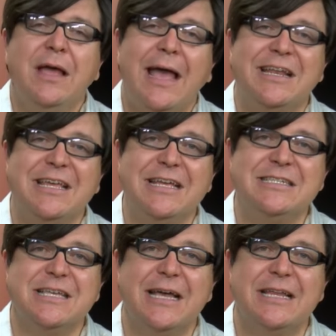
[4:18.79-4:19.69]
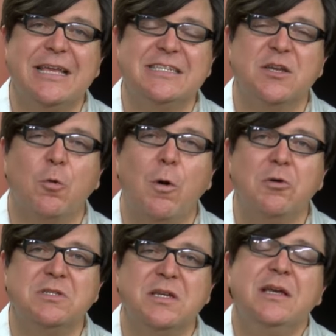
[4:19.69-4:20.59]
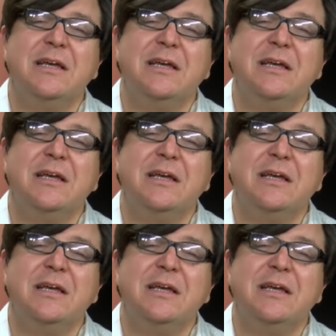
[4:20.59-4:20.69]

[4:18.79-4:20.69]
and he said he's, quote,